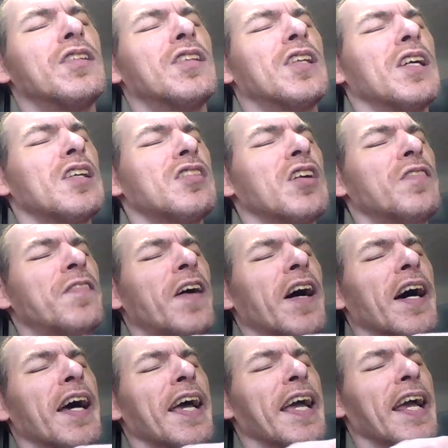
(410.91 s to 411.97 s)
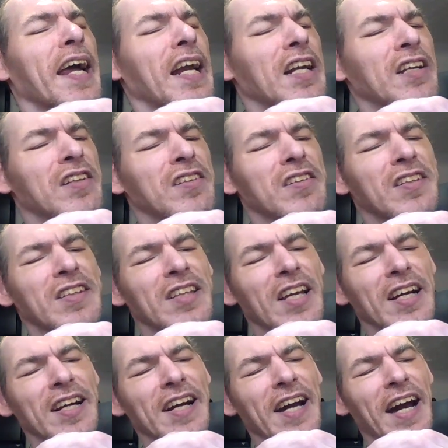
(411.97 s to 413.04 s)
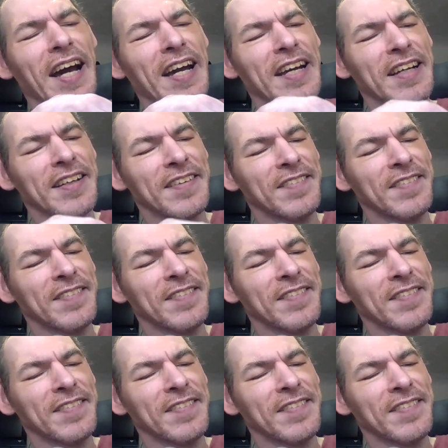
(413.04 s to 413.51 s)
These are my hands, that guy,